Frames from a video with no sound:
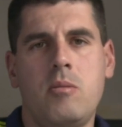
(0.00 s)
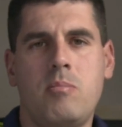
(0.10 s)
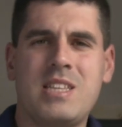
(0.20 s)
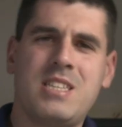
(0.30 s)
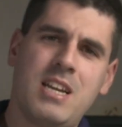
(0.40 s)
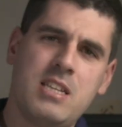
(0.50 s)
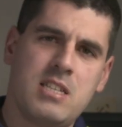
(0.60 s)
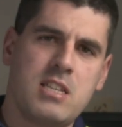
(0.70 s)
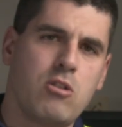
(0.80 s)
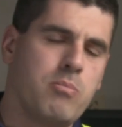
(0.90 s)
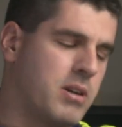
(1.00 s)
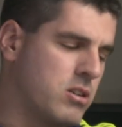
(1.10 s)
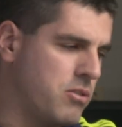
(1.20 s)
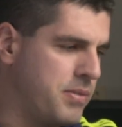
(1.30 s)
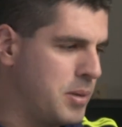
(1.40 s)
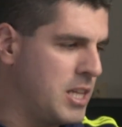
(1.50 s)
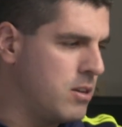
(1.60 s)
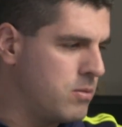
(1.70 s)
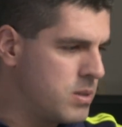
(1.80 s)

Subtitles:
but that is the second part of the video.